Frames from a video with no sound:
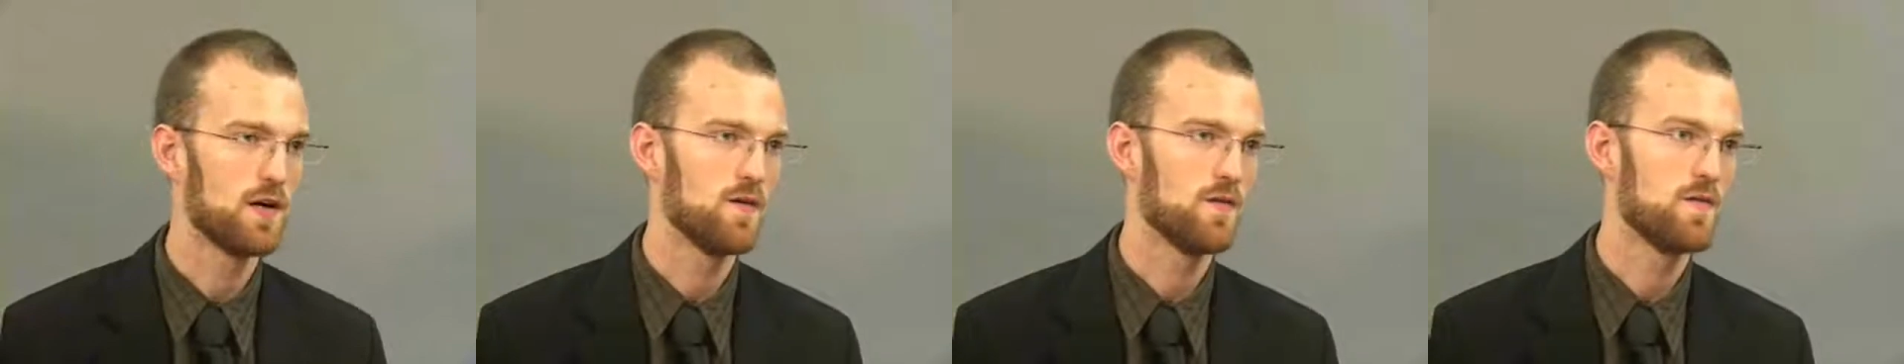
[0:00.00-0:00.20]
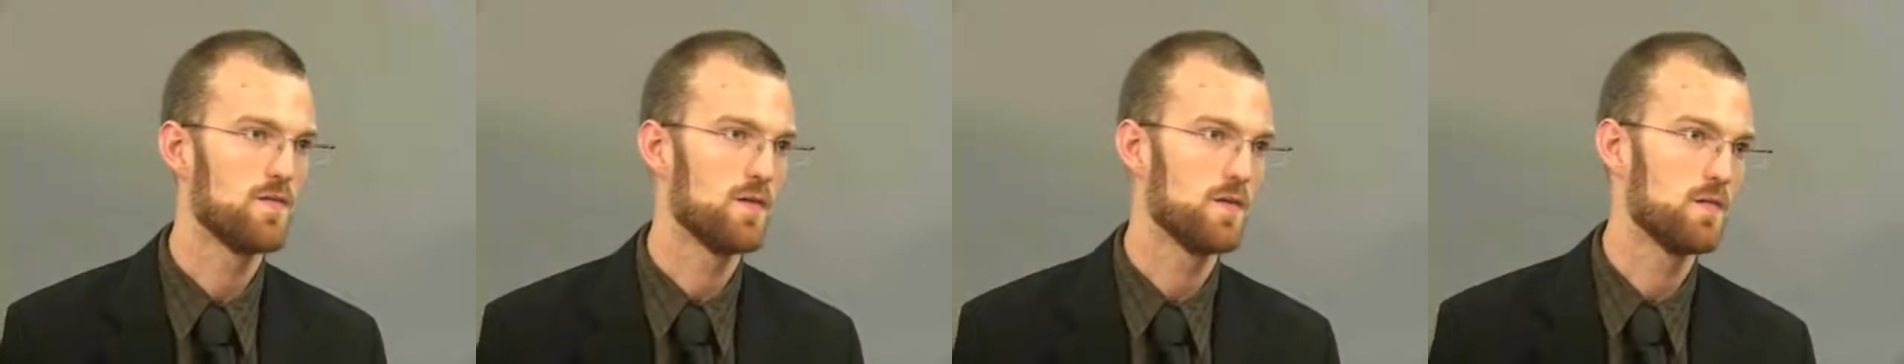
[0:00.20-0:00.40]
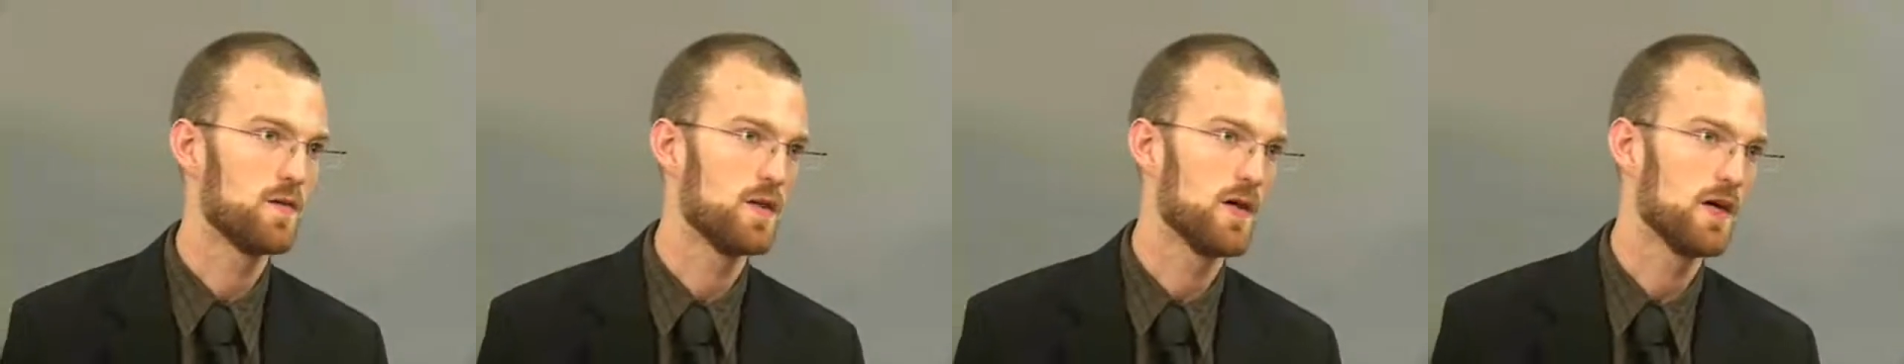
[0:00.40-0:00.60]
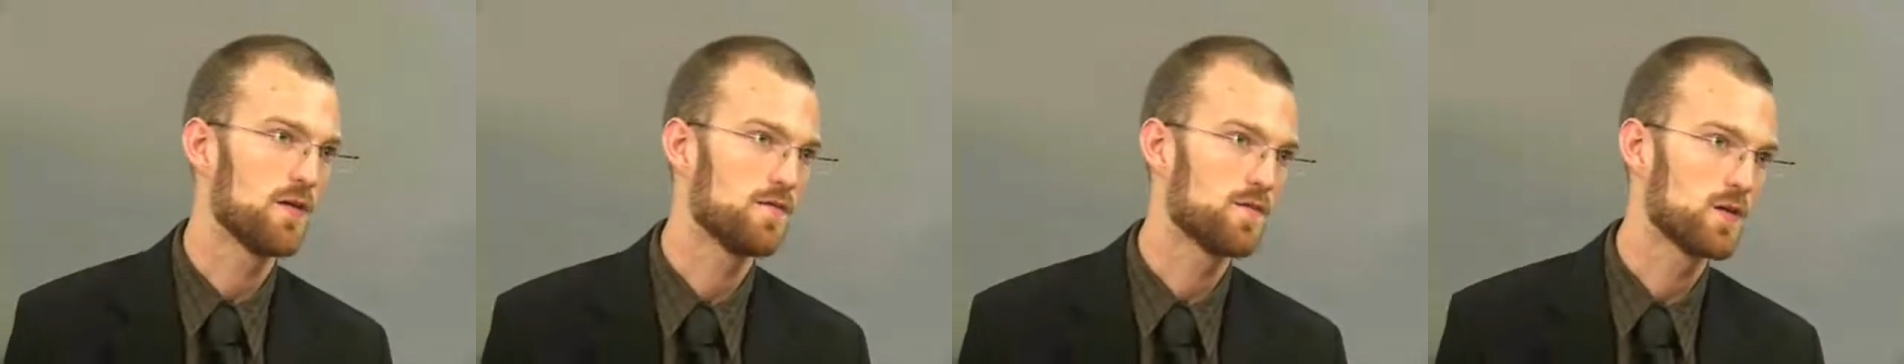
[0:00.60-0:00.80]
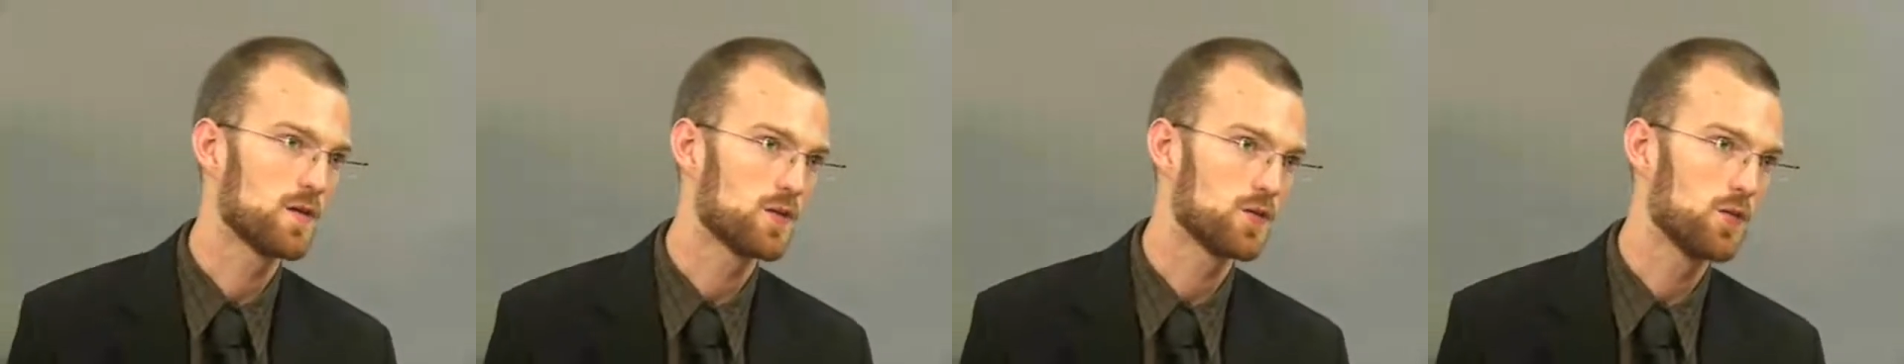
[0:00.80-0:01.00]
of applying
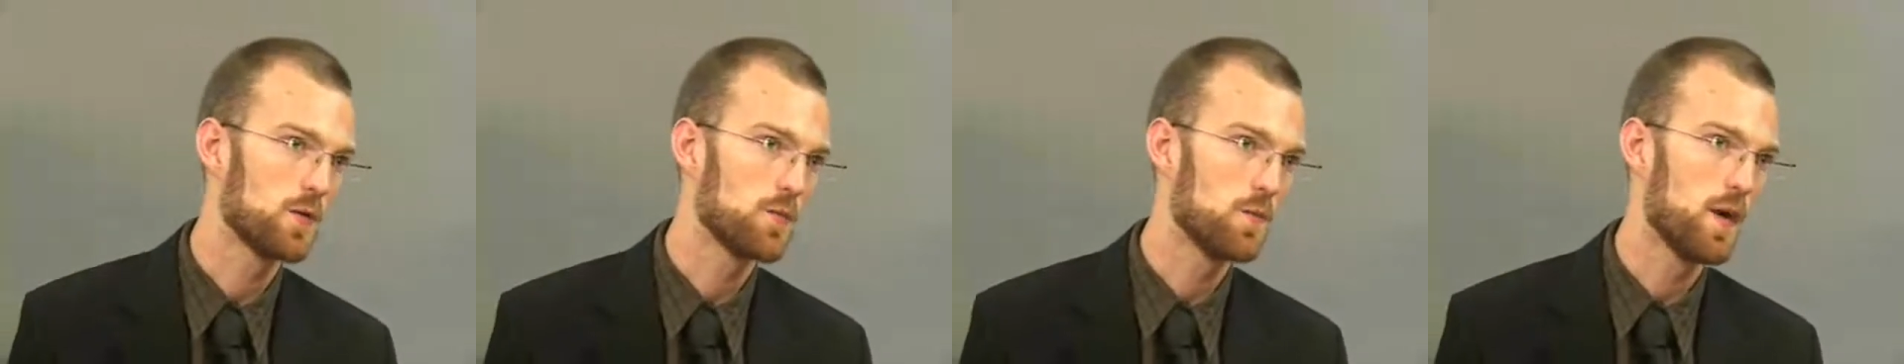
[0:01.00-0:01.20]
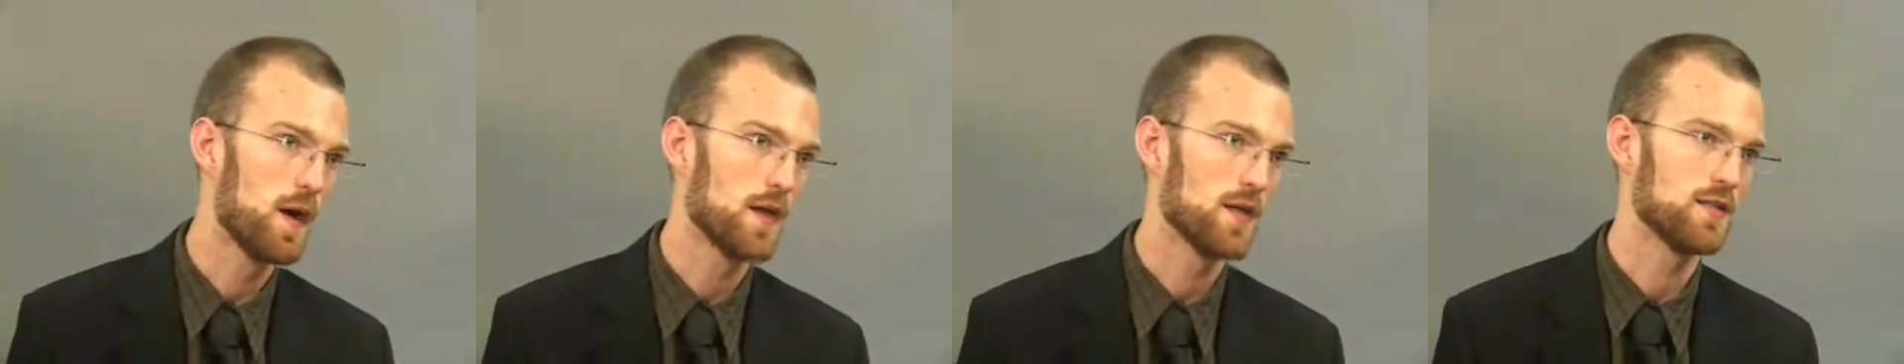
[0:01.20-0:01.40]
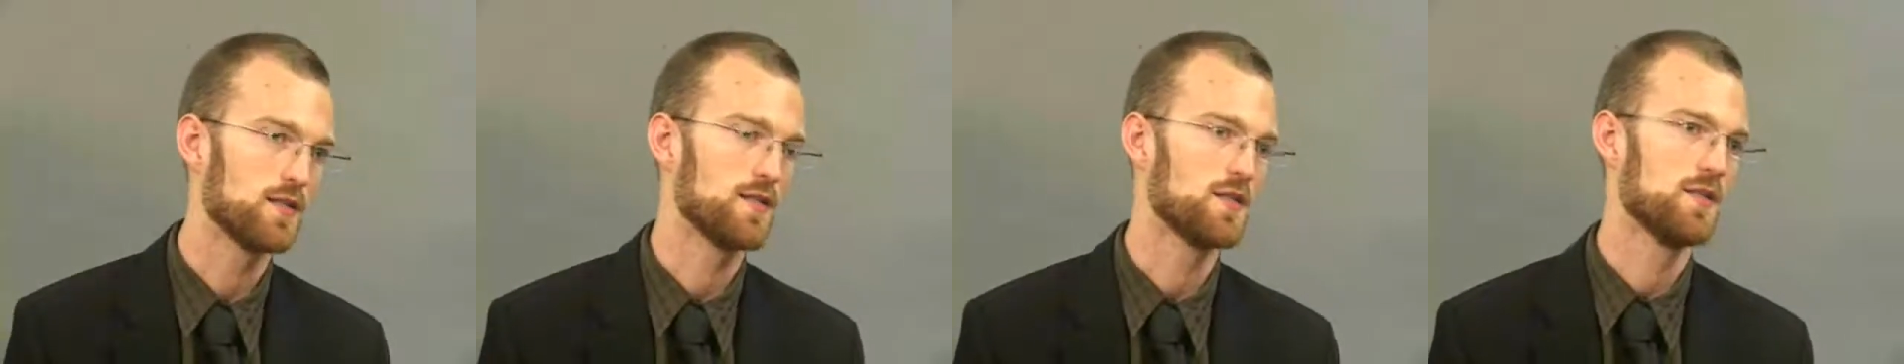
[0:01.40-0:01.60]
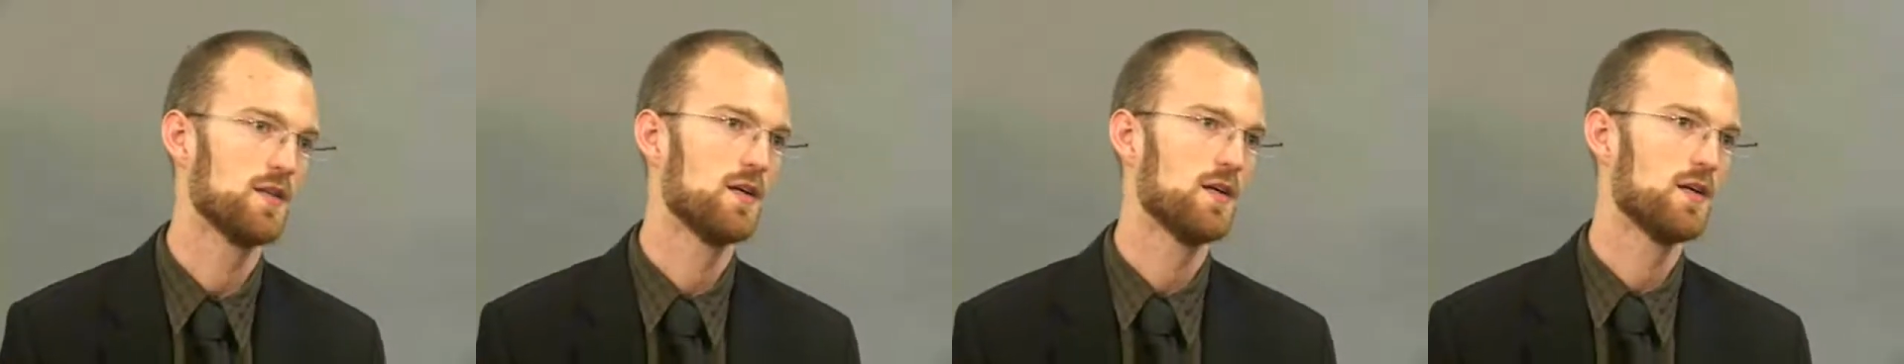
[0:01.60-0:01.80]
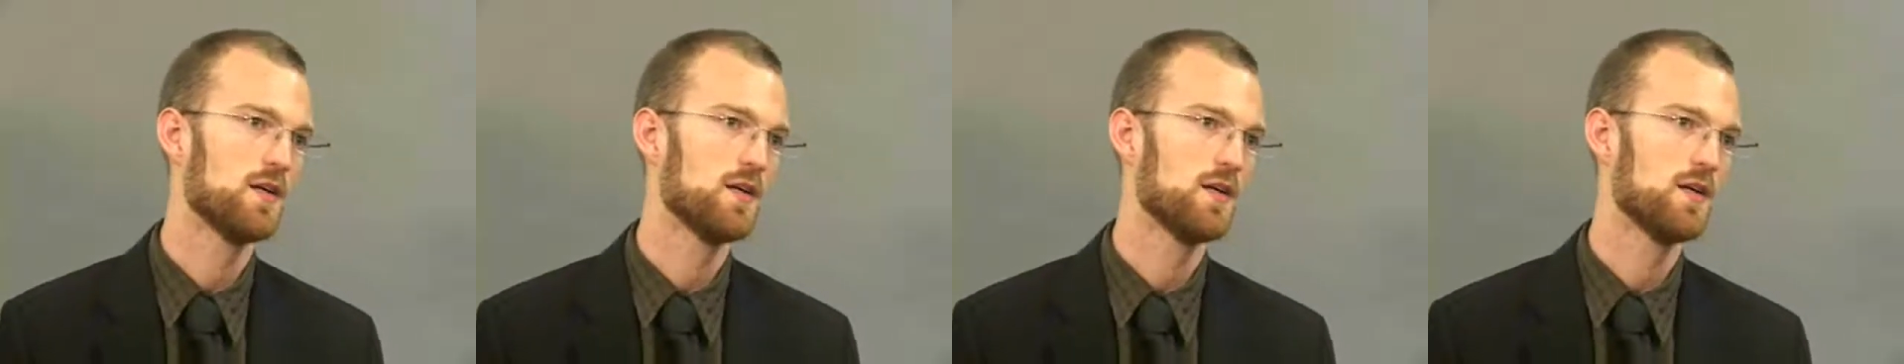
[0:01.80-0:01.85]
virtual buttons